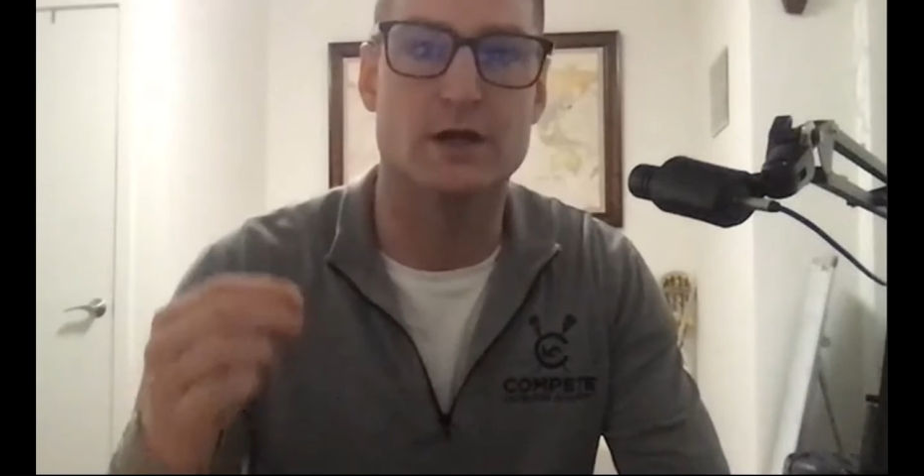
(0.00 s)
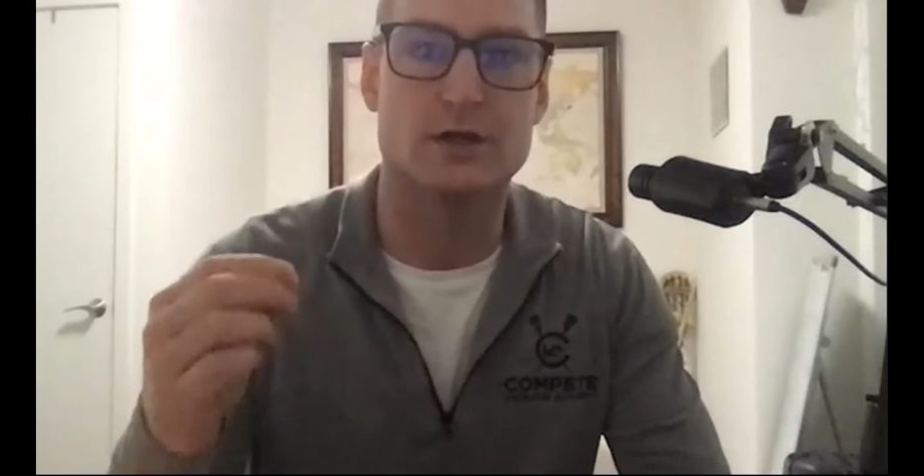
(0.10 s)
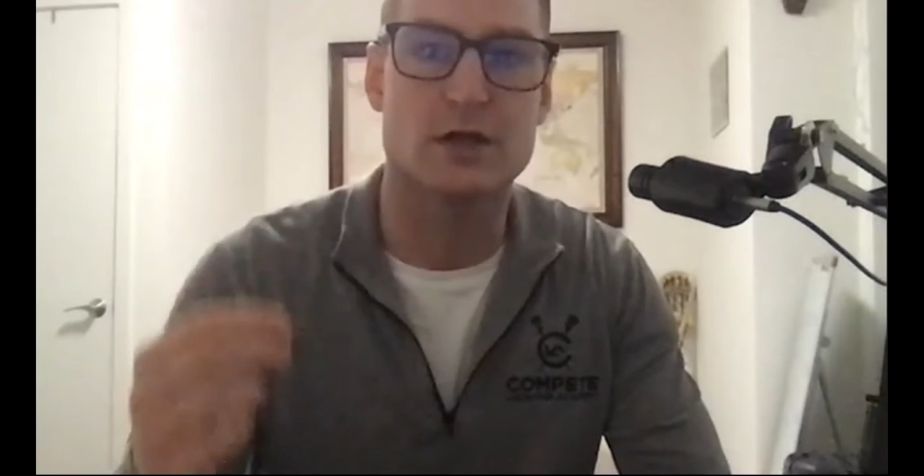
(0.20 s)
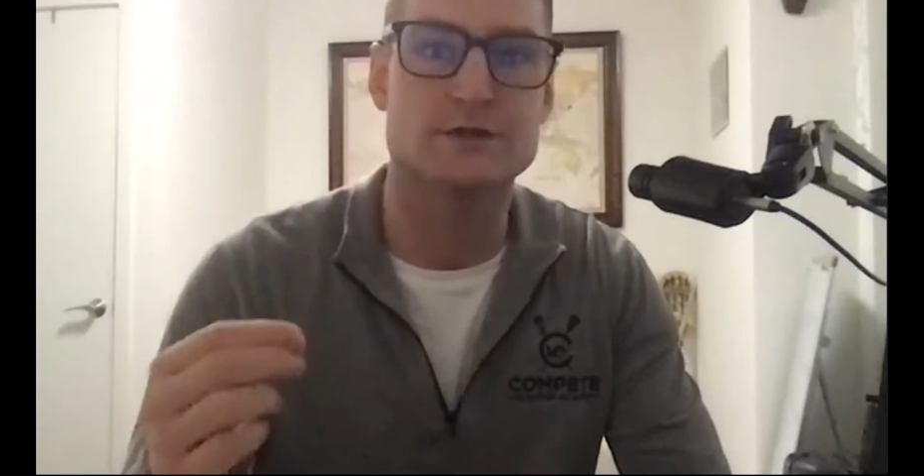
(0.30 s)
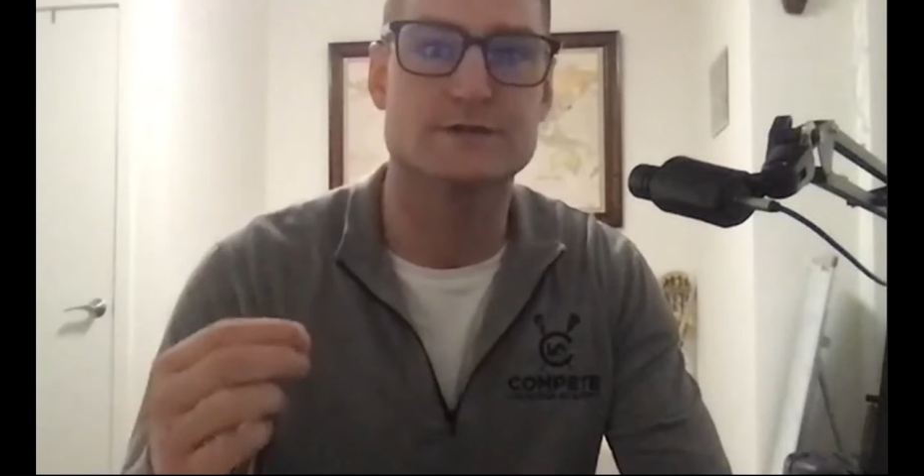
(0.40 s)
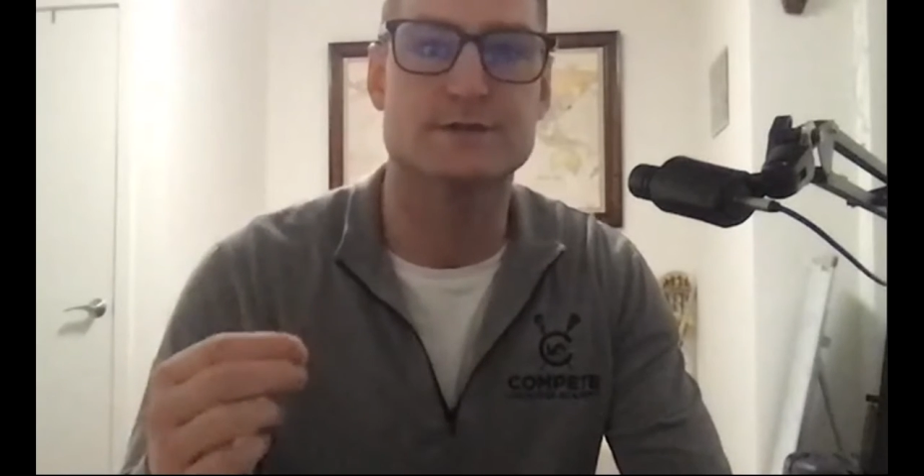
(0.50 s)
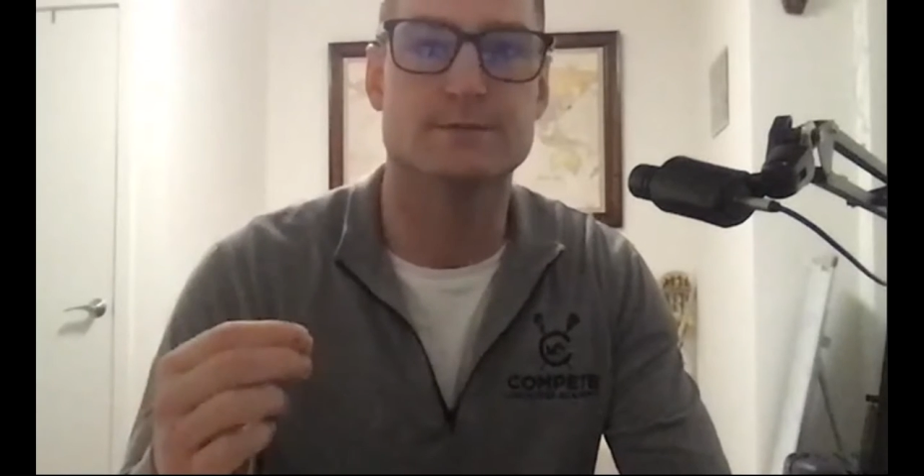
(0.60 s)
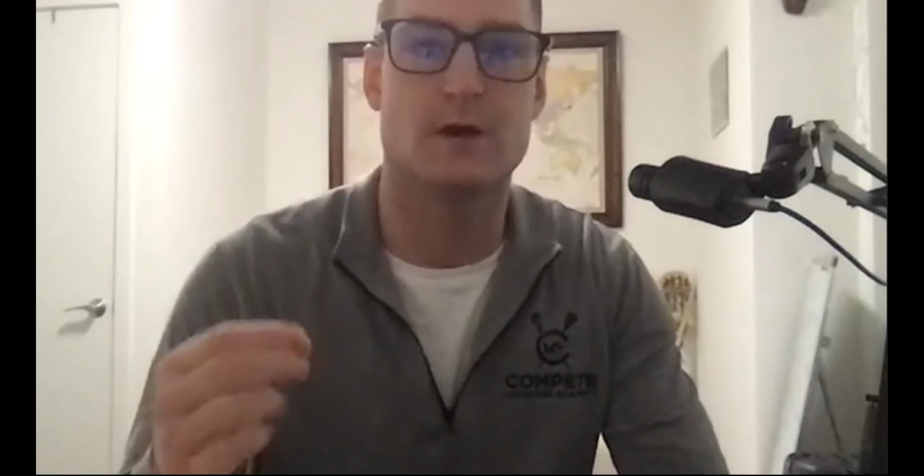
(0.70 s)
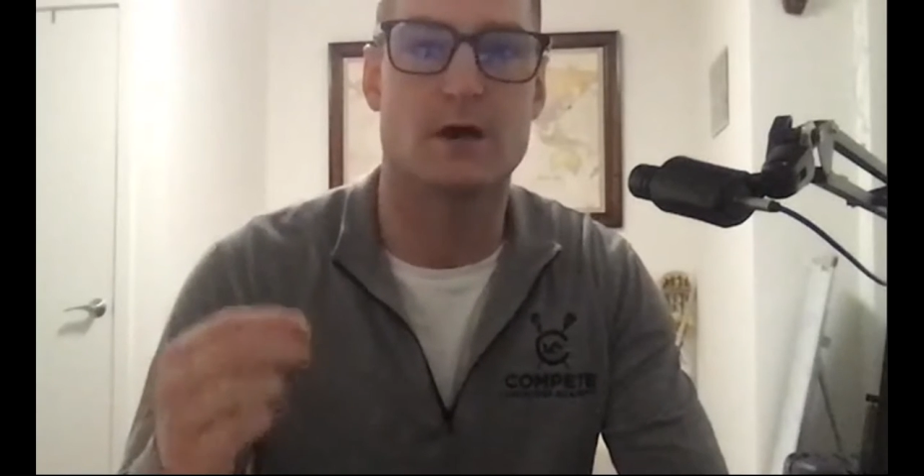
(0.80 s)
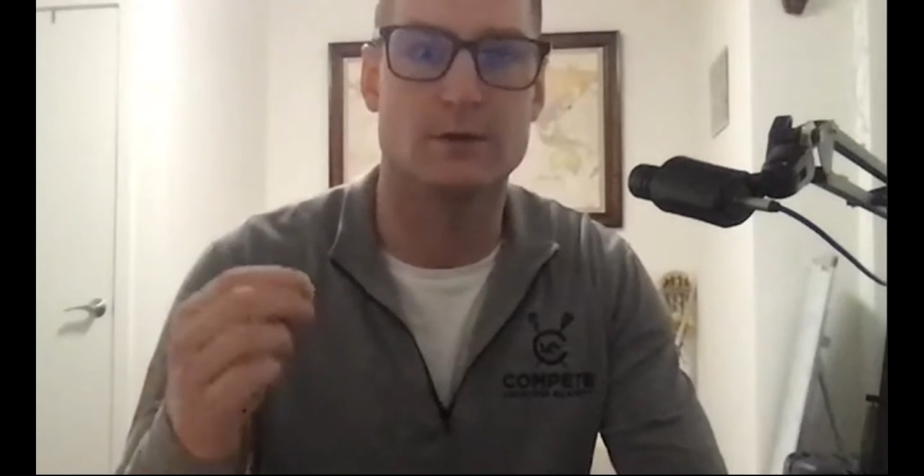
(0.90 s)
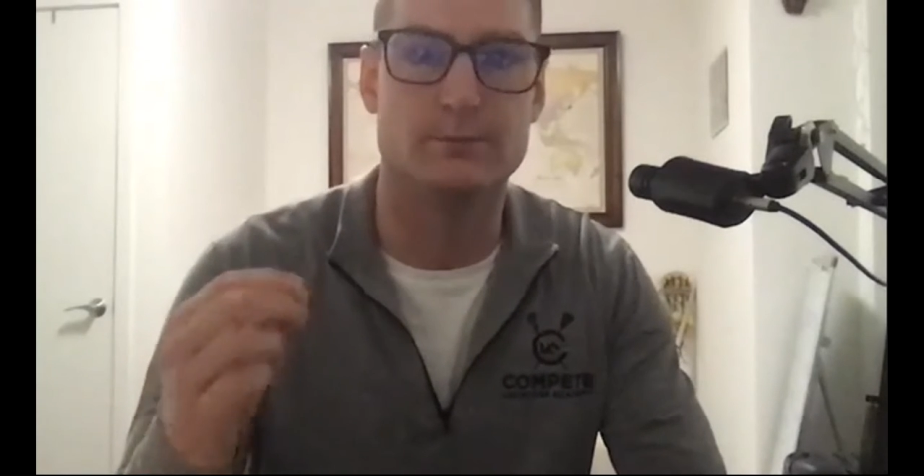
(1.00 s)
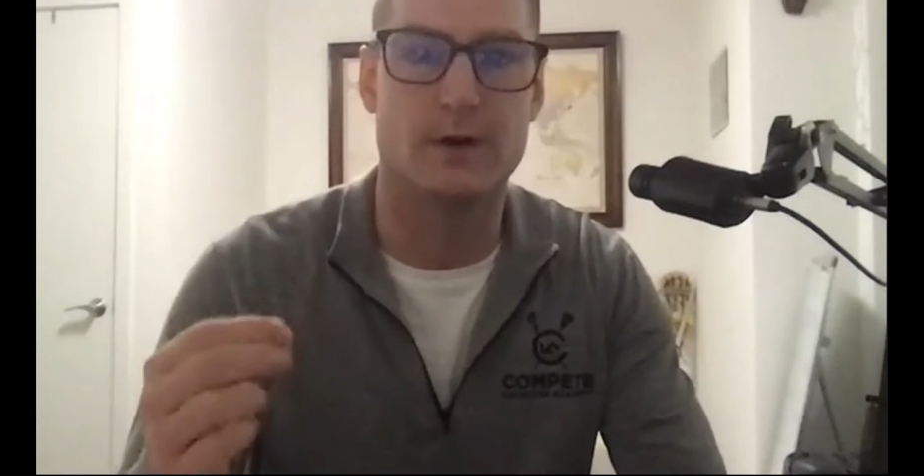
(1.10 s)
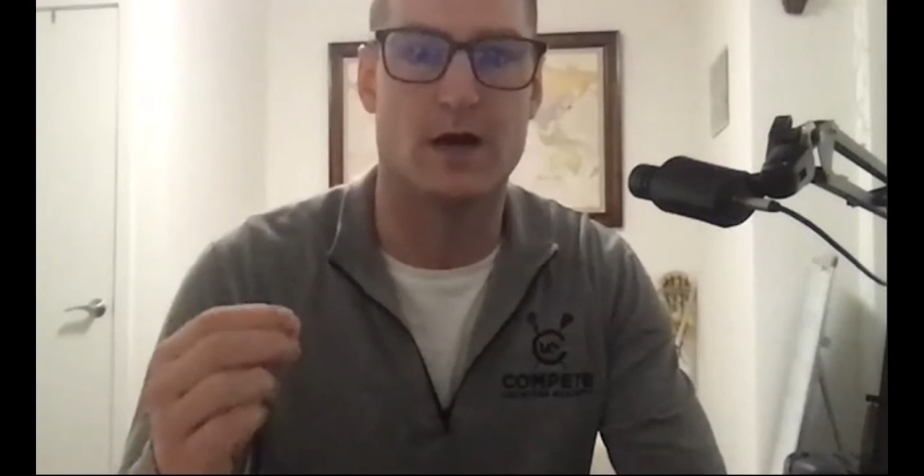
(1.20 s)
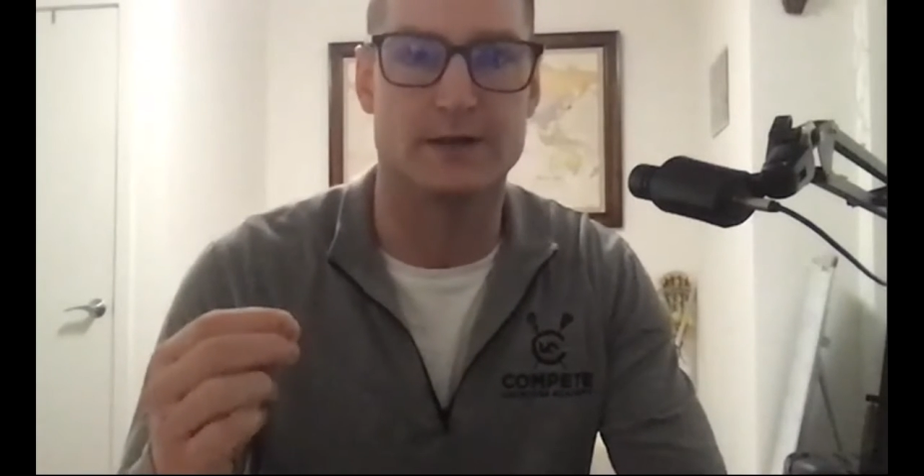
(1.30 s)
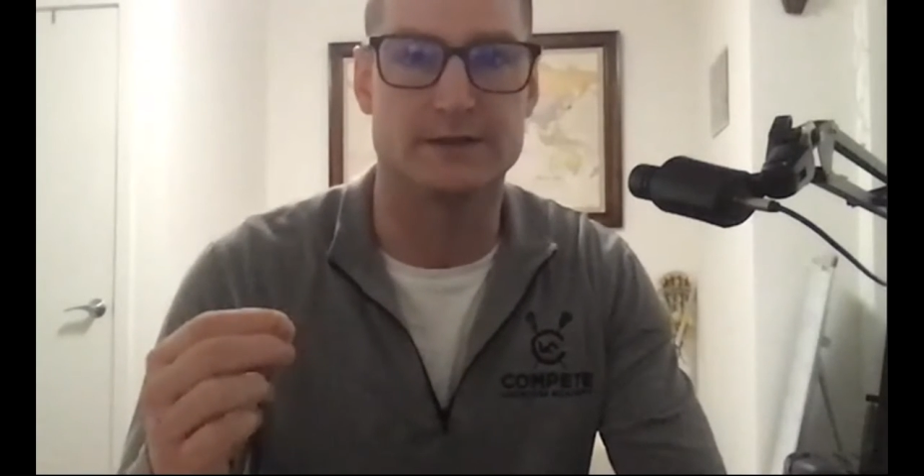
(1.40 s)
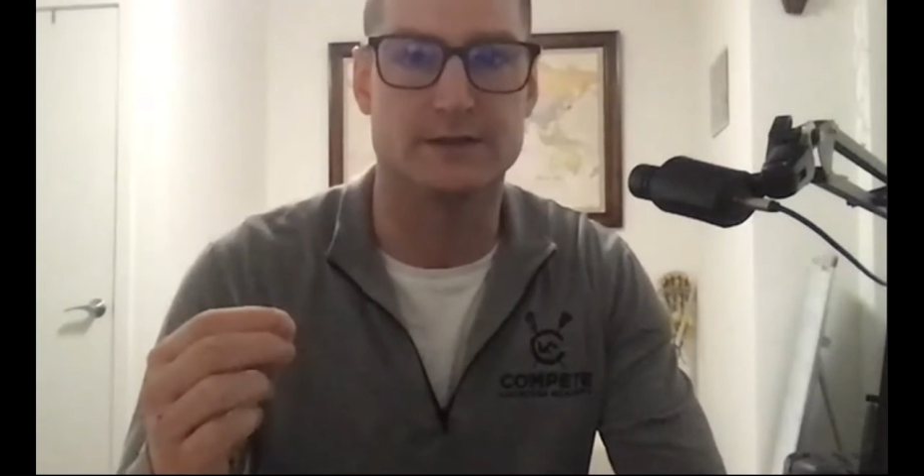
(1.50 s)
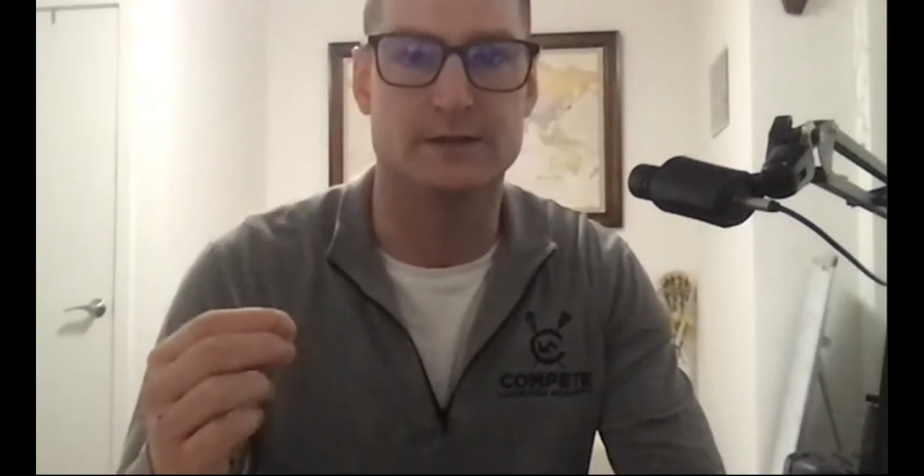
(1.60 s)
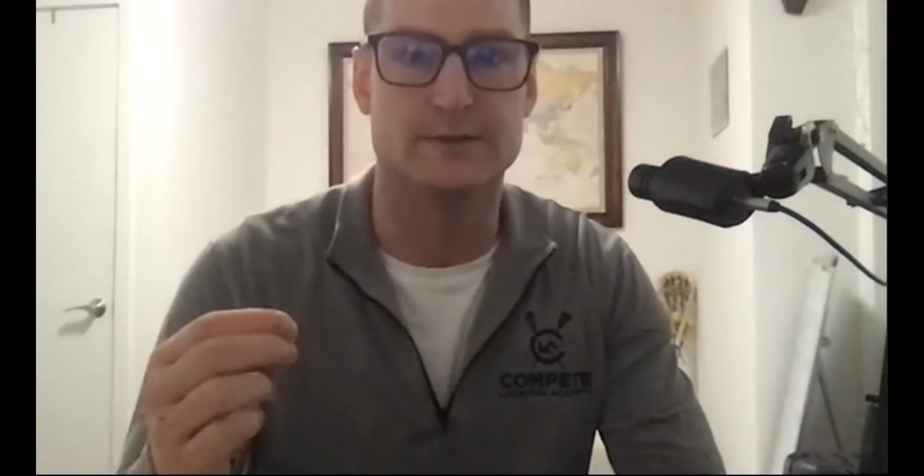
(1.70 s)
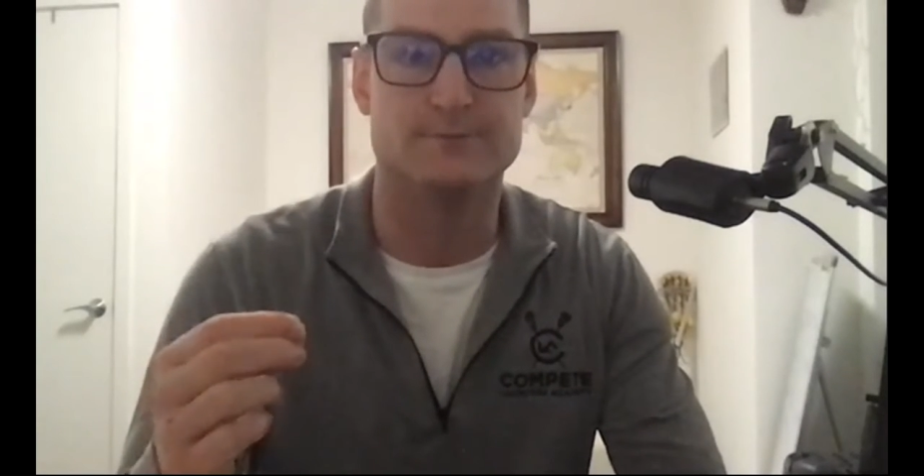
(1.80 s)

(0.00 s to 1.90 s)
accustom our body